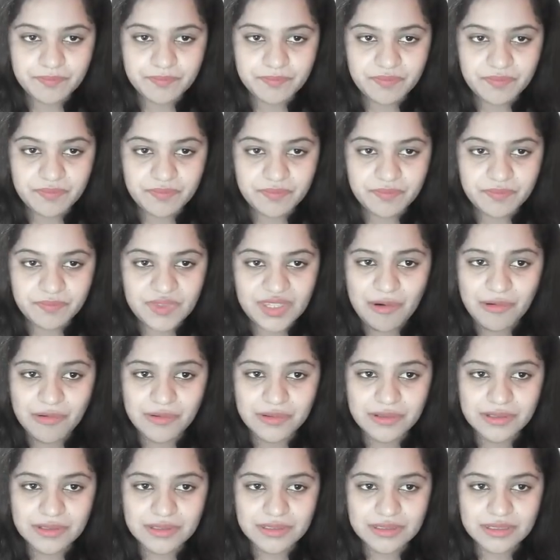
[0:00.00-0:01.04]
Now,
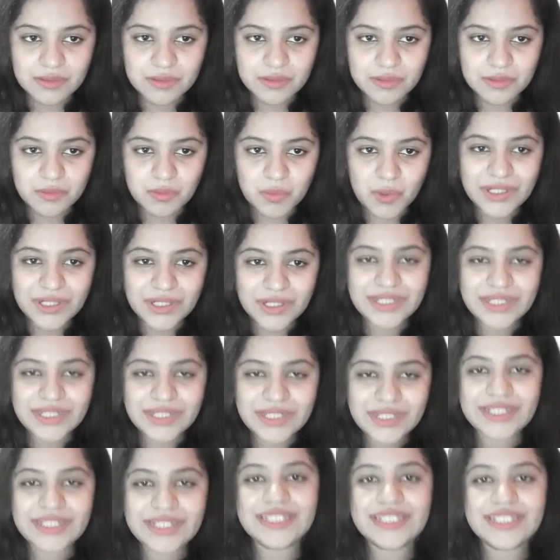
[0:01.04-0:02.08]
what is
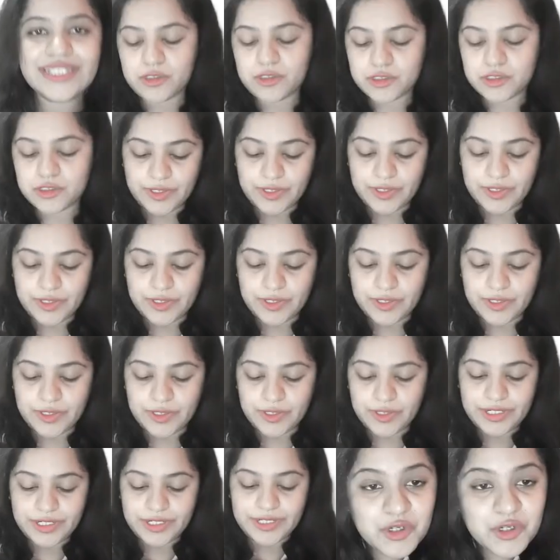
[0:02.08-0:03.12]
toxoid?
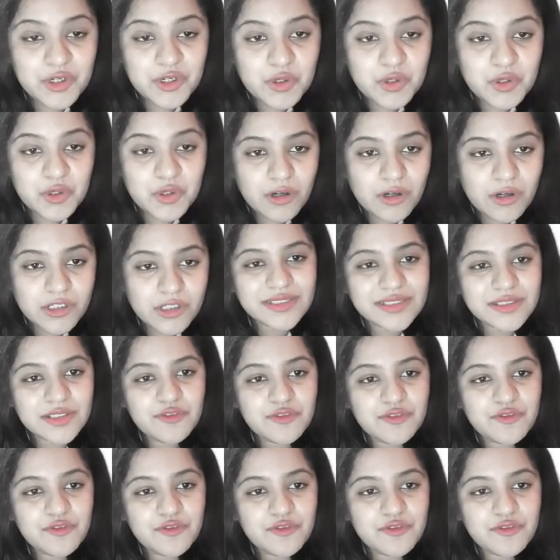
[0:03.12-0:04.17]
Toxoid is a
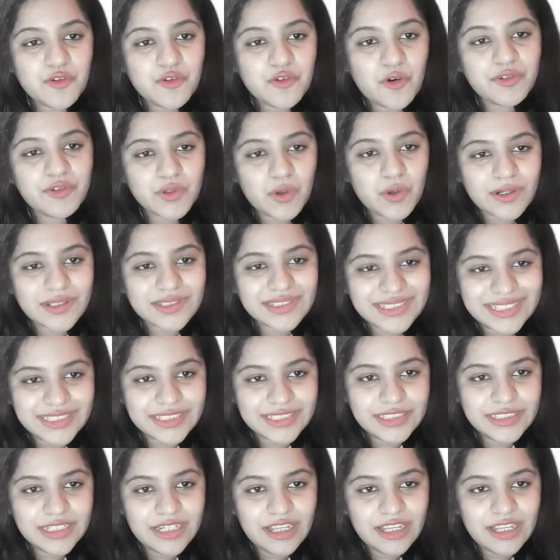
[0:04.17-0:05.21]
form of toxin
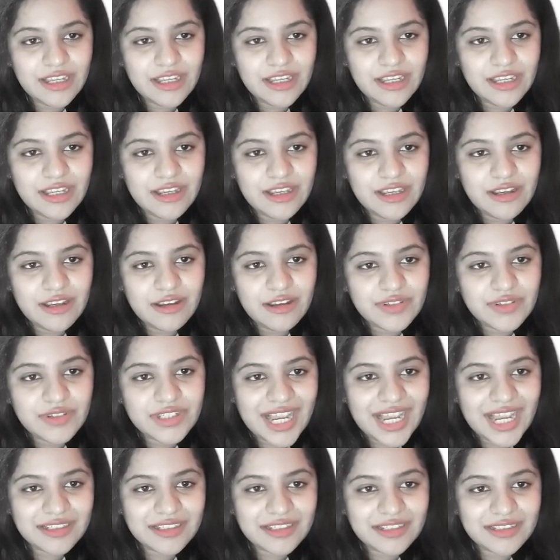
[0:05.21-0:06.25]
which had
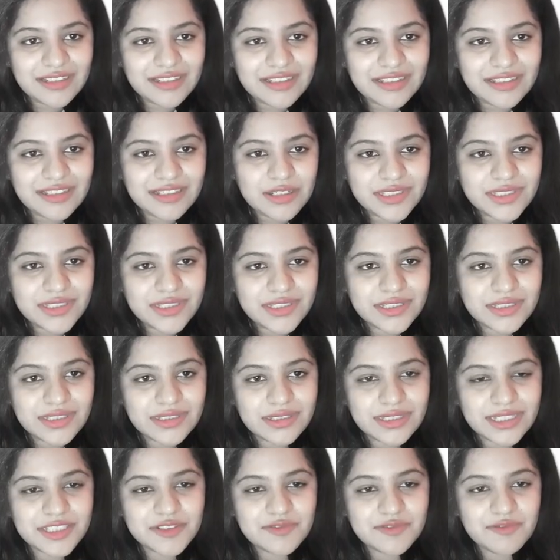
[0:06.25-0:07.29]
lost
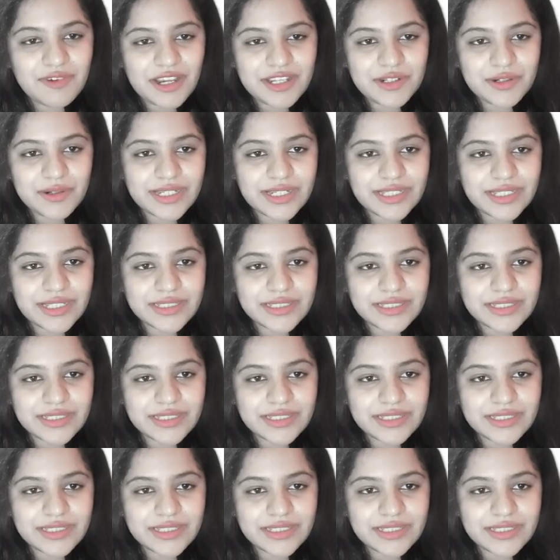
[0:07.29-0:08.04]
its virulence.